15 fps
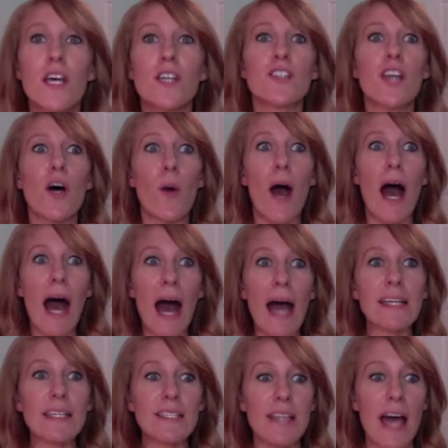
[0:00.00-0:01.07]
So
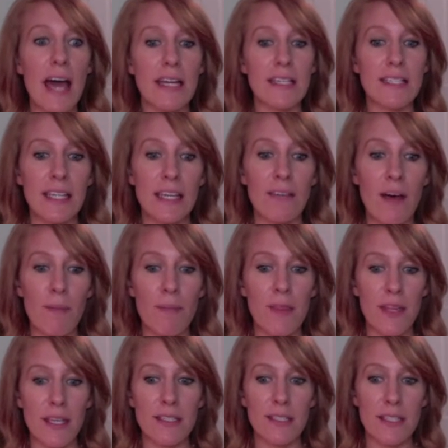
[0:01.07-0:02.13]
I decided to give up
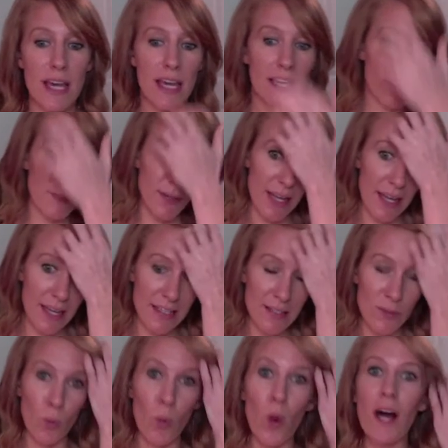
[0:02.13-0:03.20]
these things
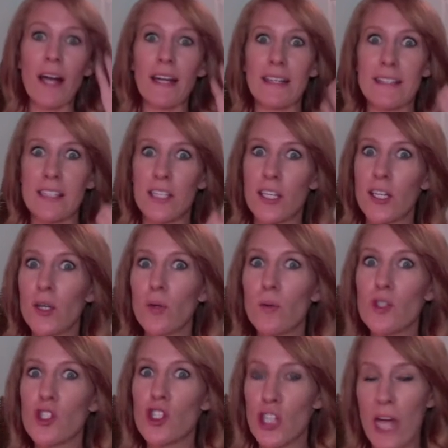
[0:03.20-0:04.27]
because, one, it's a
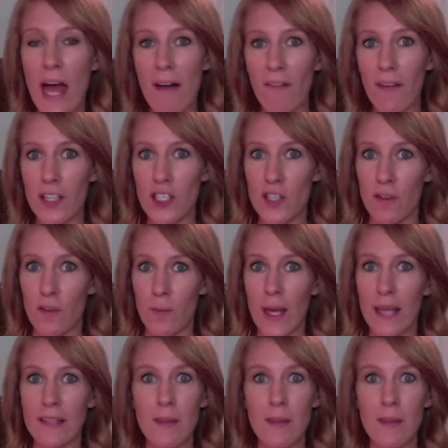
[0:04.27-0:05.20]
huge challenge for me.